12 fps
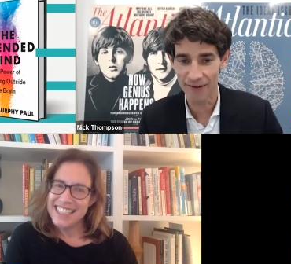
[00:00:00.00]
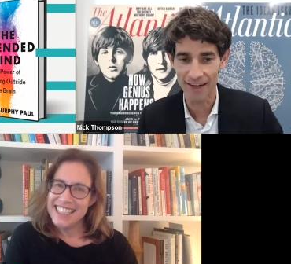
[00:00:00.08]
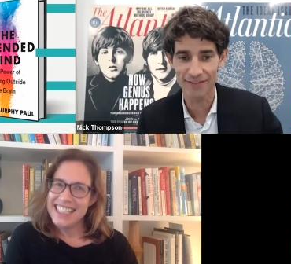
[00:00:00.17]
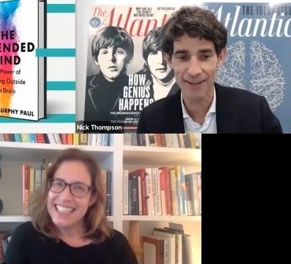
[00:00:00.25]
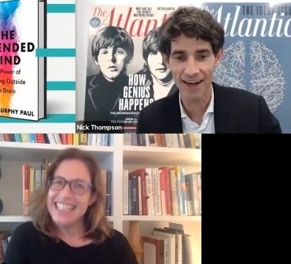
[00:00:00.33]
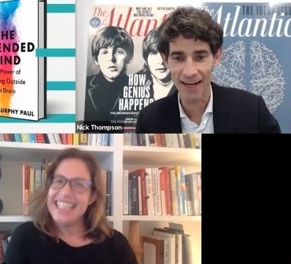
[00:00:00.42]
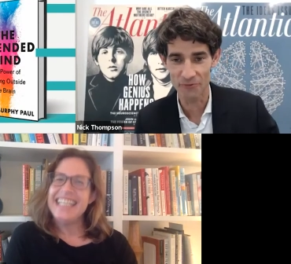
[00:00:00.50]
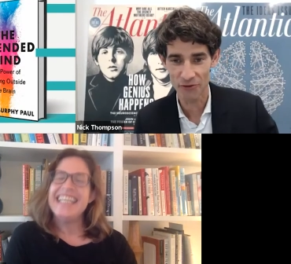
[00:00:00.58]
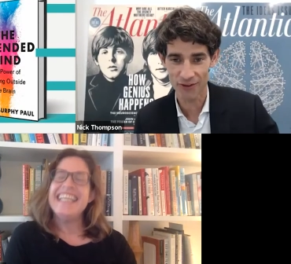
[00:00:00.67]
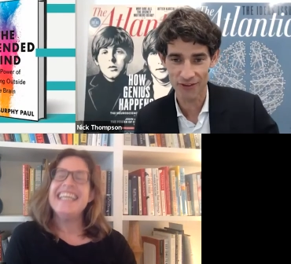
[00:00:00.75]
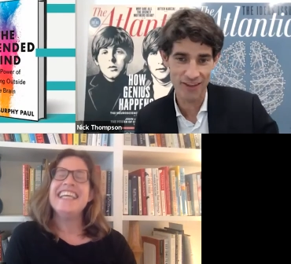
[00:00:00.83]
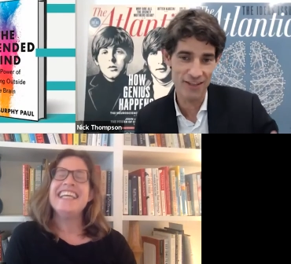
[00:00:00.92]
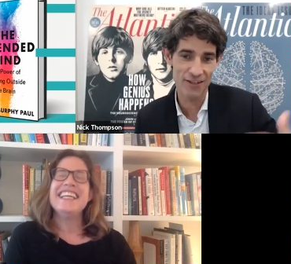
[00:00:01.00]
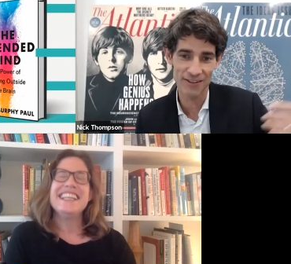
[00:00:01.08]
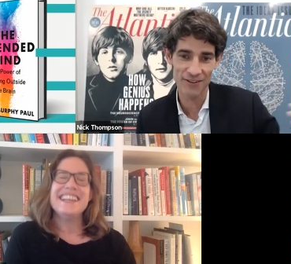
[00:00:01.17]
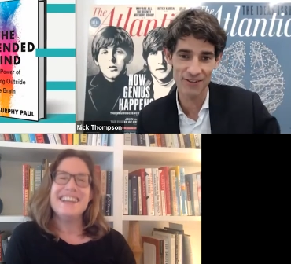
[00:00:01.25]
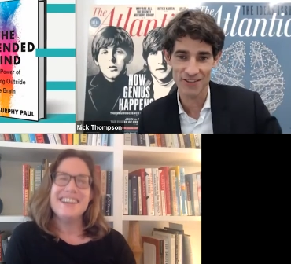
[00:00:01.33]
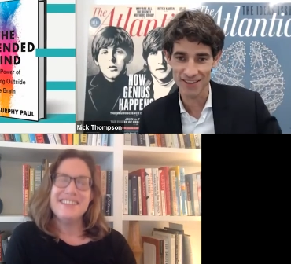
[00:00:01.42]
Speaker 1: five times because then you
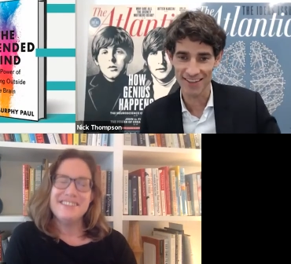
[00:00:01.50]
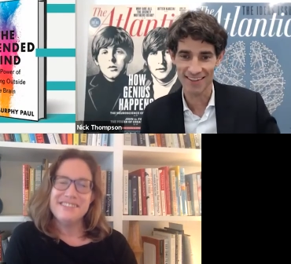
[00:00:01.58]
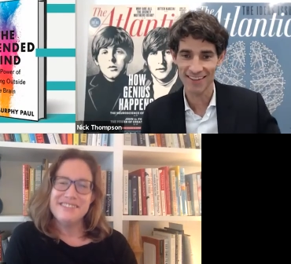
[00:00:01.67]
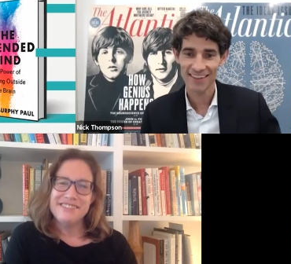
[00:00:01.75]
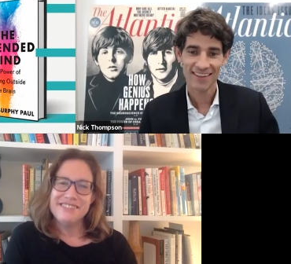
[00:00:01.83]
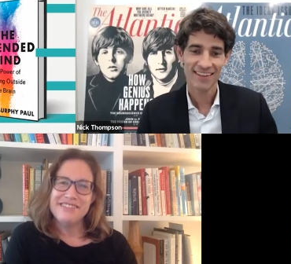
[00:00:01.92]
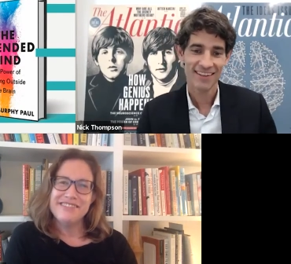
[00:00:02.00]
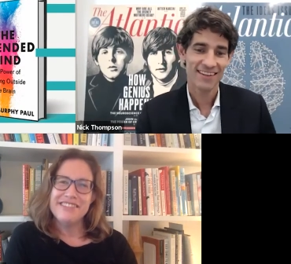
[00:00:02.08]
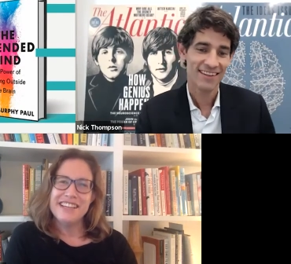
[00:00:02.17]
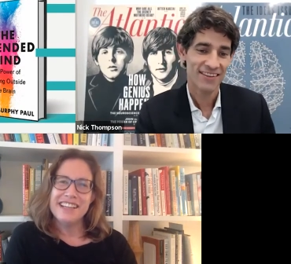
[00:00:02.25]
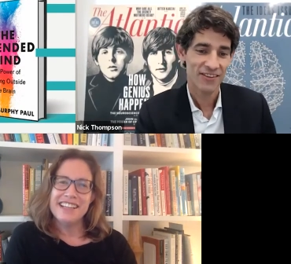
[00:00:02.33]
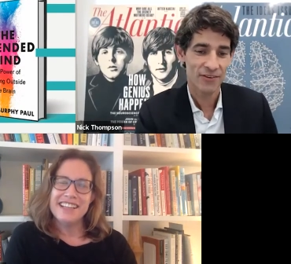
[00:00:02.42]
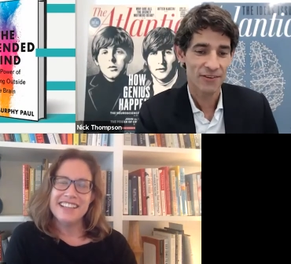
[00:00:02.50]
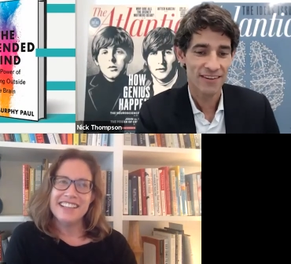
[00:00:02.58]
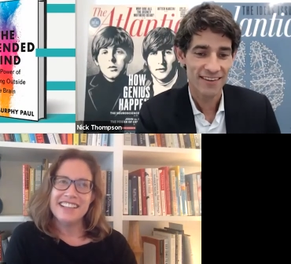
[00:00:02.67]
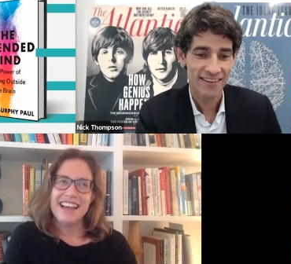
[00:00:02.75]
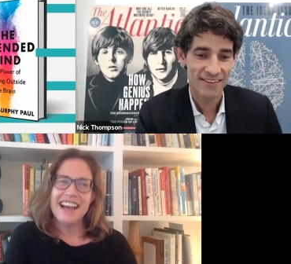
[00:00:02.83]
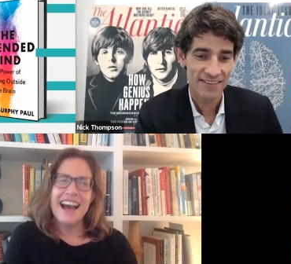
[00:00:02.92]
Speaker 2: yeah, right.
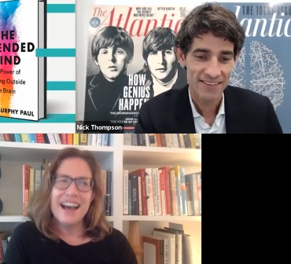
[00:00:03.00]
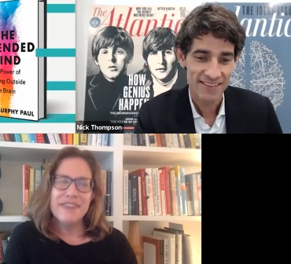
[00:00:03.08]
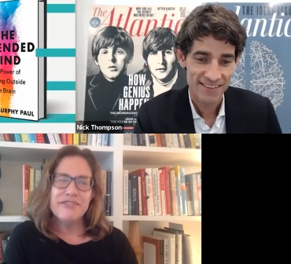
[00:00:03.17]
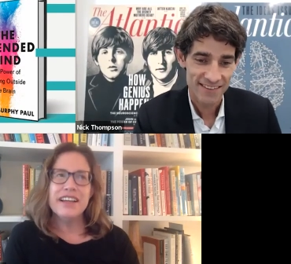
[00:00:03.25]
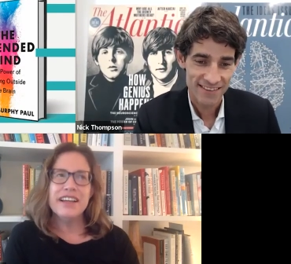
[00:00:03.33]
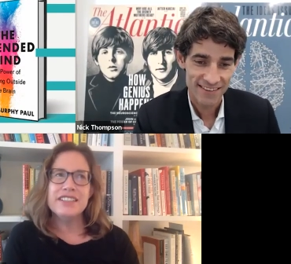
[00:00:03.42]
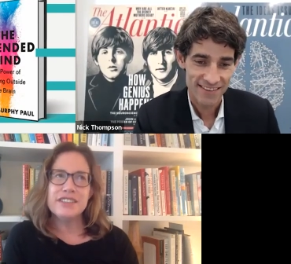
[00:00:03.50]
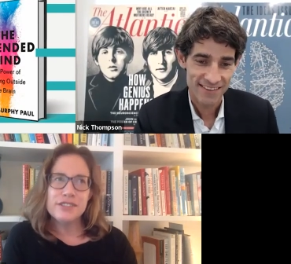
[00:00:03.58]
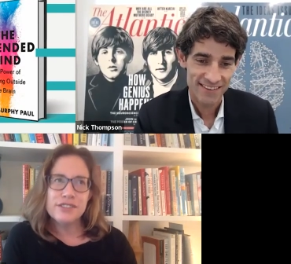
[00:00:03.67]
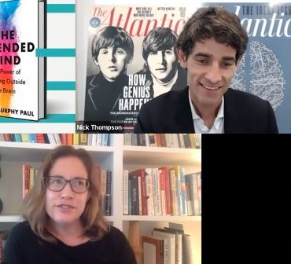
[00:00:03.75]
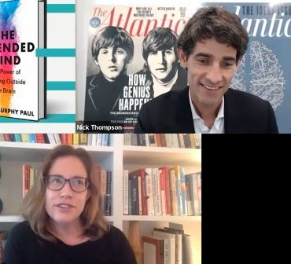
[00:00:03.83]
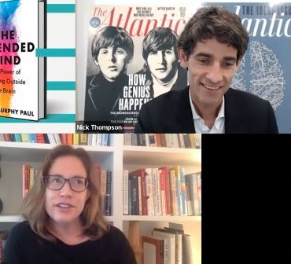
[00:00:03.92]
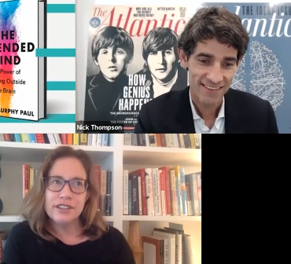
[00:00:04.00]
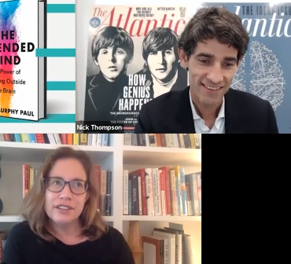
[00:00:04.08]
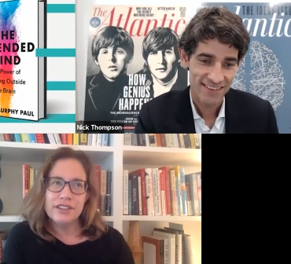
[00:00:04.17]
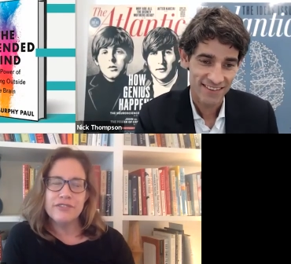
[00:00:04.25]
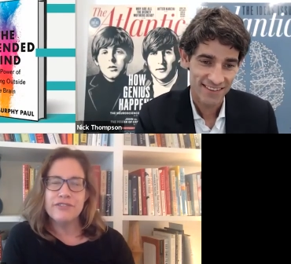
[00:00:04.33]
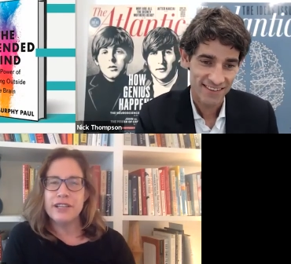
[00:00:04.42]
I, I, find useful
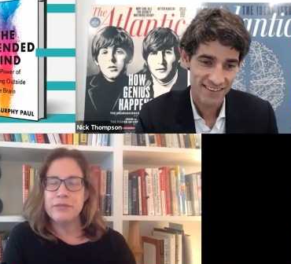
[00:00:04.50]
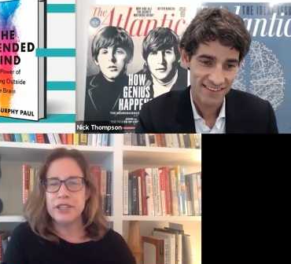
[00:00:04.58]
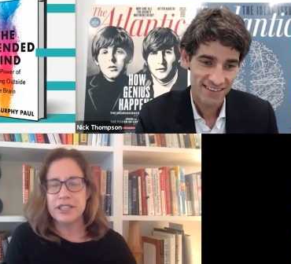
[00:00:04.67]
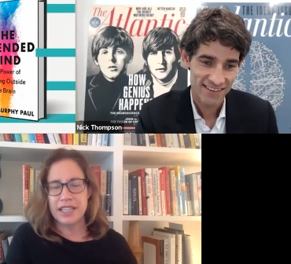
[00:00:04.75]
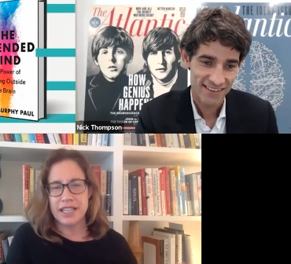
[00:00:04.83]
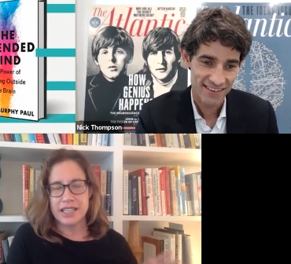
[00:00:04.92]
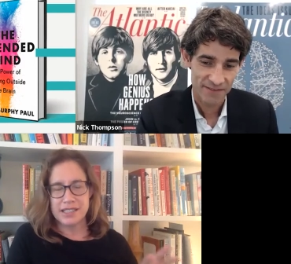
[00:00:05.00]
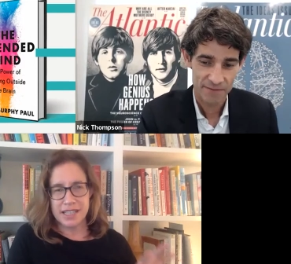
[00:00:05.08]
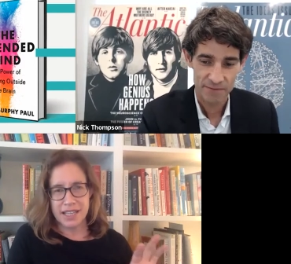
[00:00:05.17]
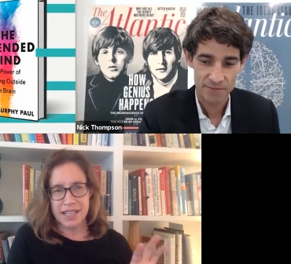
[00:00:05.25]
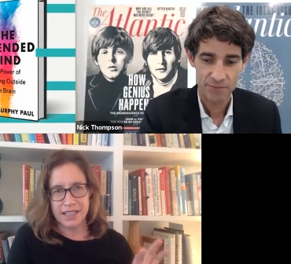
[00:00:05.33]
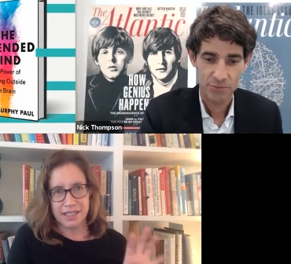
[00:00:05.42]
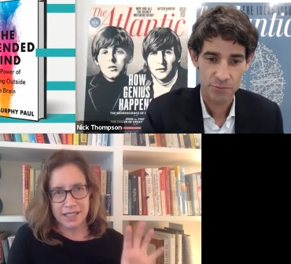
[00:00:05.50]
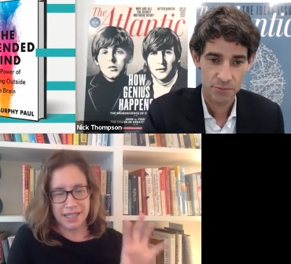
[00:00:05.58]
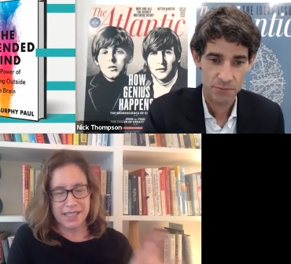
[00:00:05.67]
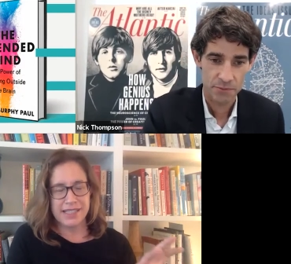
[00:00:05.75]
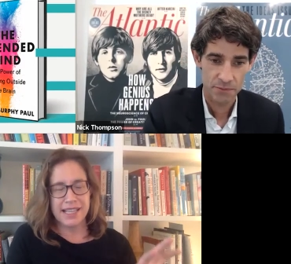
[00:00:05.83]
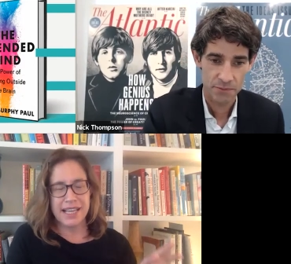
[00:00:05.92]
the framework that I sent that
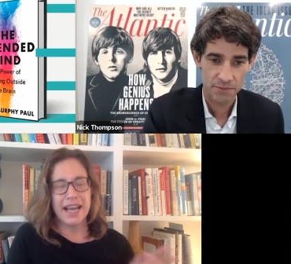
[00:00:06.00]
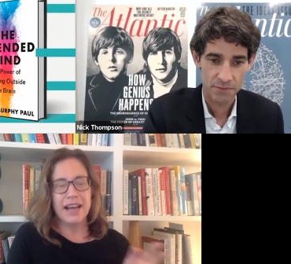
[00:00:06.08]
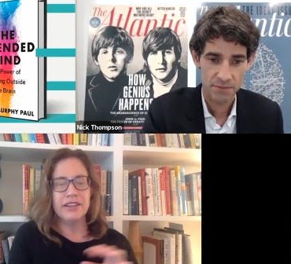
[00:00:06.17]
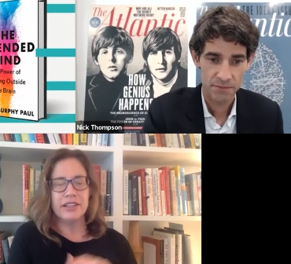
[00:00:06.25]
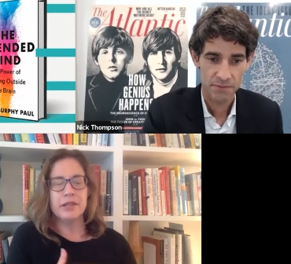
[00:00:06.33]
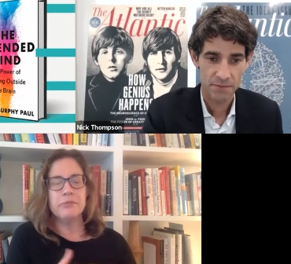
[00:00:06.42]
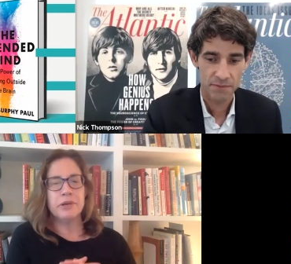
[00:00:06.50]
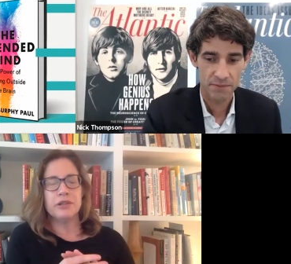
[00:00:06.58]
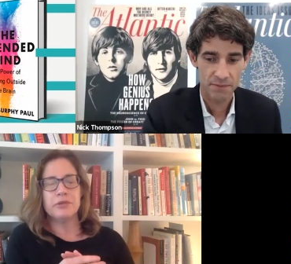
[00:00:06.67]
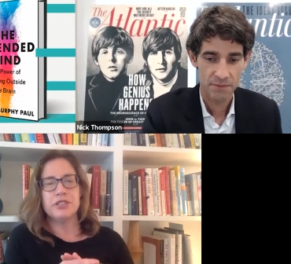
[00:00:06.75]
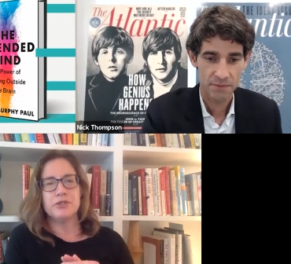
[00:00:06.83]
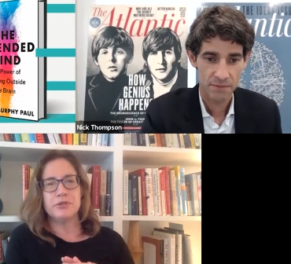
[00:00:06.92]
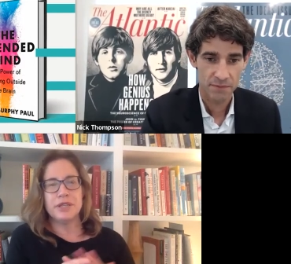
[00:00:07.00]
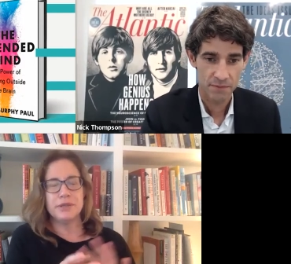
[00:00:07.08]
I set out in the book, which